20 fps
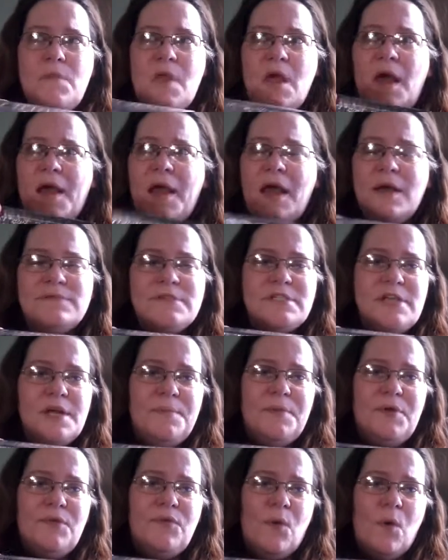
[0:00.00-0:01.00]
Like I've said
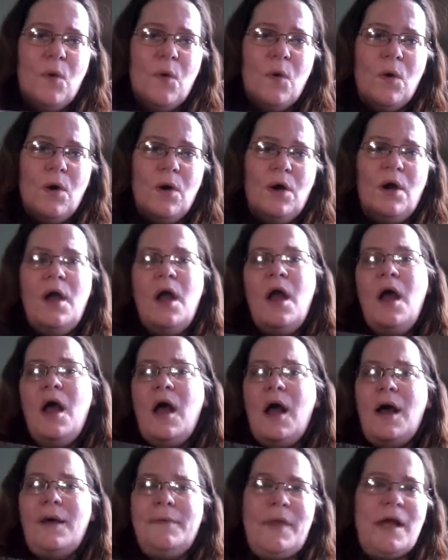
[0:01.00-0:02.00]
before,
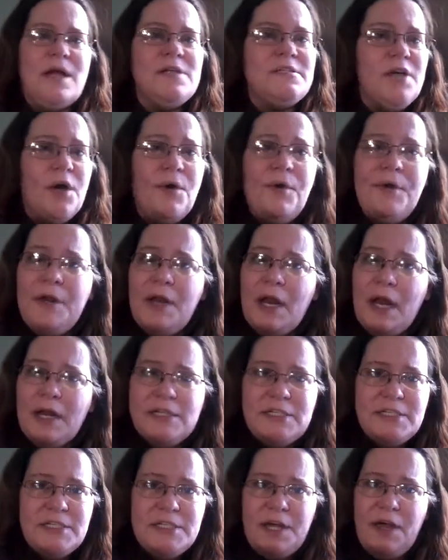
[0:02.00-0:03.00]
I'm not telling you not
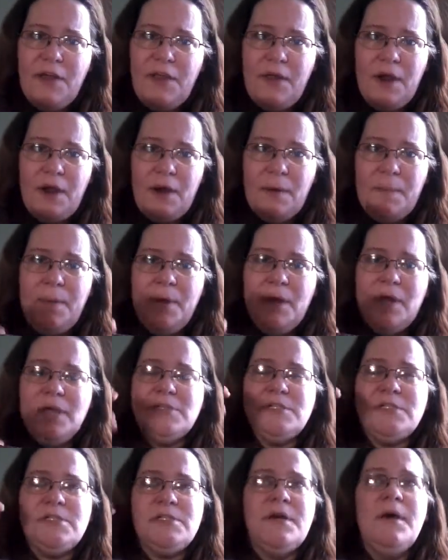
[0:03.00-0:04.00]
to see a
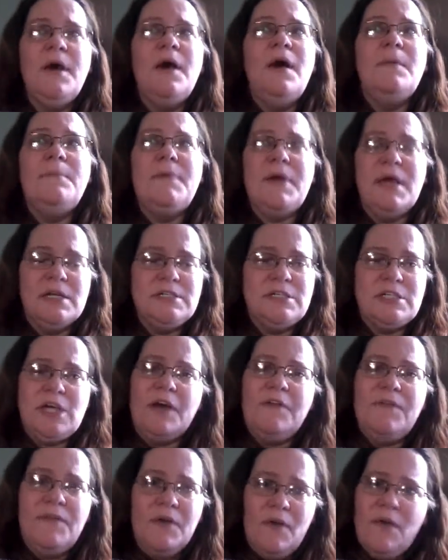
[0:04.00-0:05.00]
therapist because
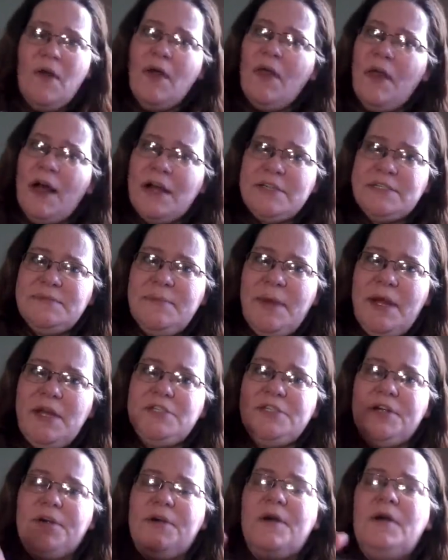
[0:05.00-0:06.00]
I feel that's
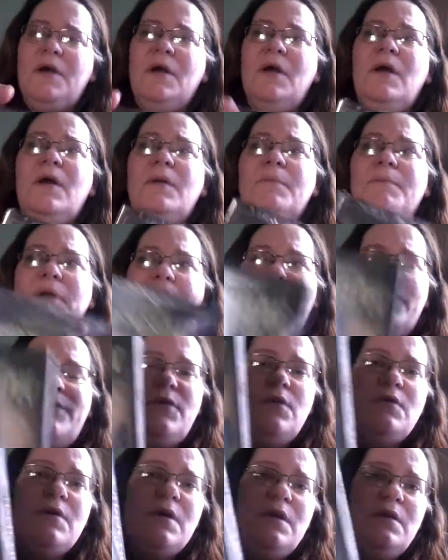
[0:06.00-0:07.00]
major. But if
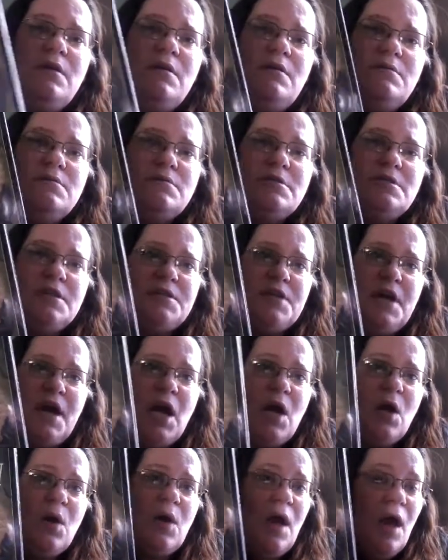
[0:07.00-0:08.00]
you can use the
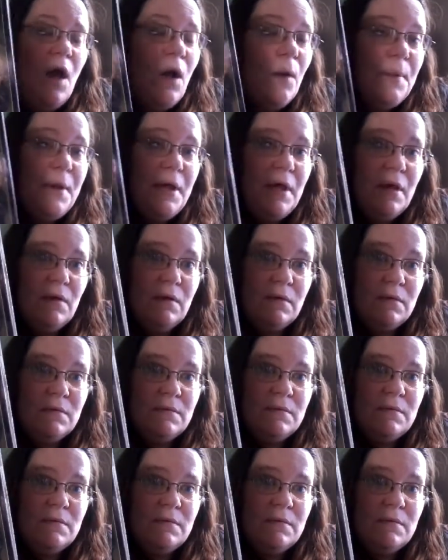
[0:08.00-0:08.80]
tarot to help heal,